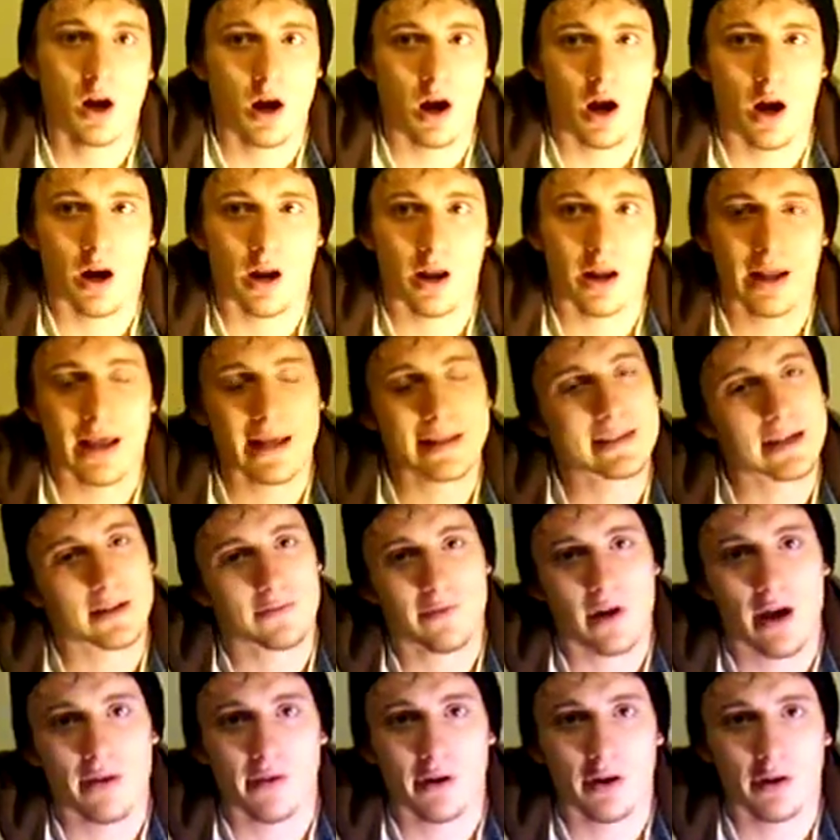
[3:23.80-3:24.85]
on an Antec
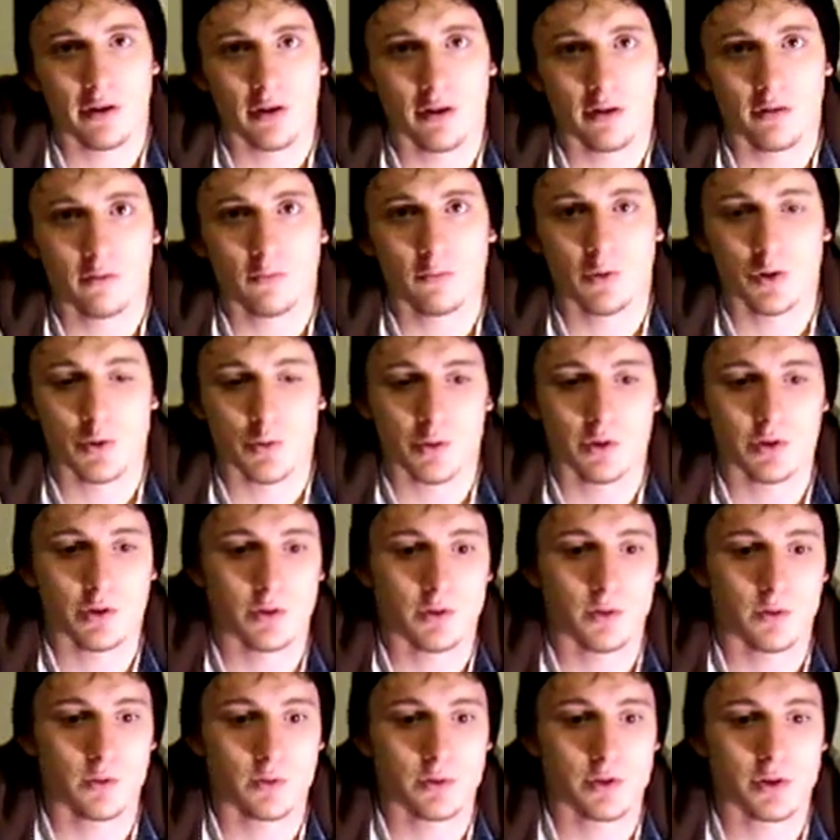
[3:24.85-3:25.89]
500, which we'll
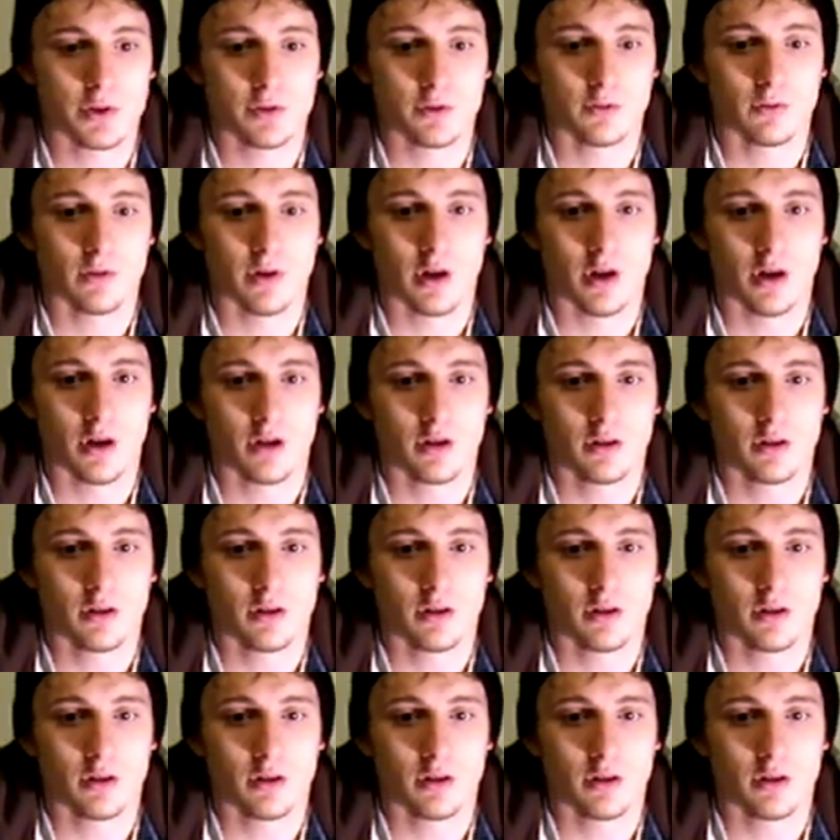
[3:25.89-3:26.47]
do to,